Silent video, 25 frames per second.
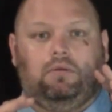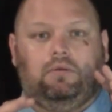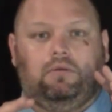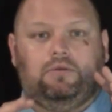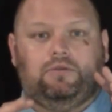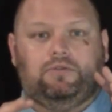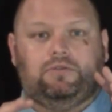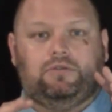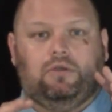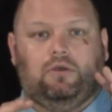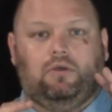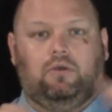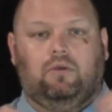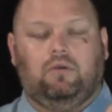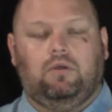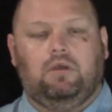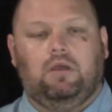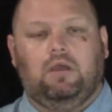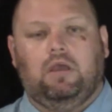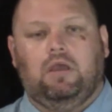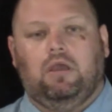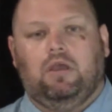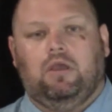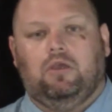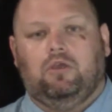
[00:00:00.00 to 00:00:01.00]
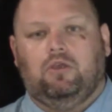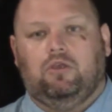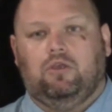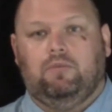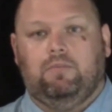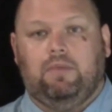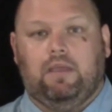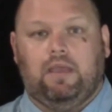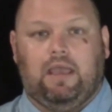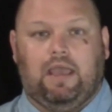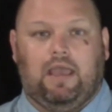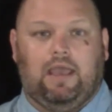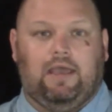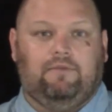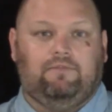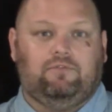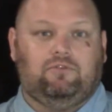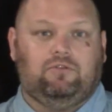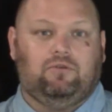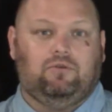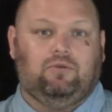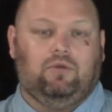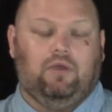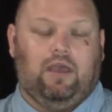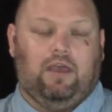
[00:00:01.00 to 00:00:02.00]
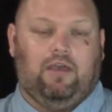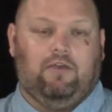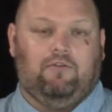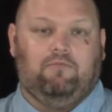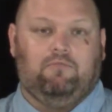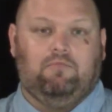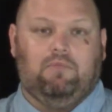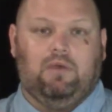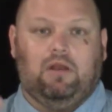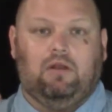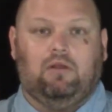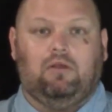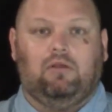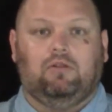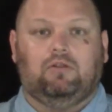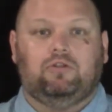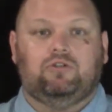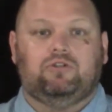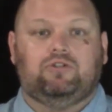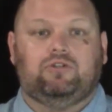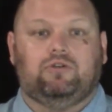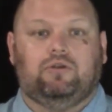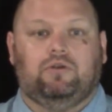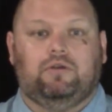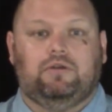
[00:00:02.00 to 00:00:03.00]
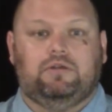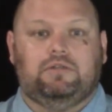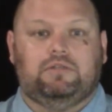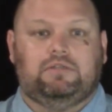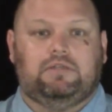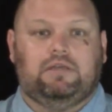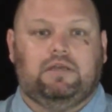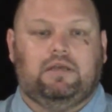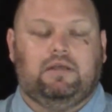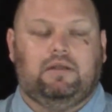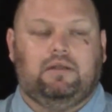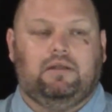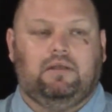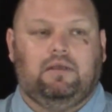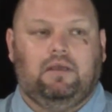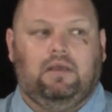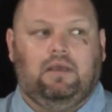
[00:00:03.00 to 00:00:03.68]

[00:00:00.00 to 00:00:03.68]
So you may have to have medical insurance that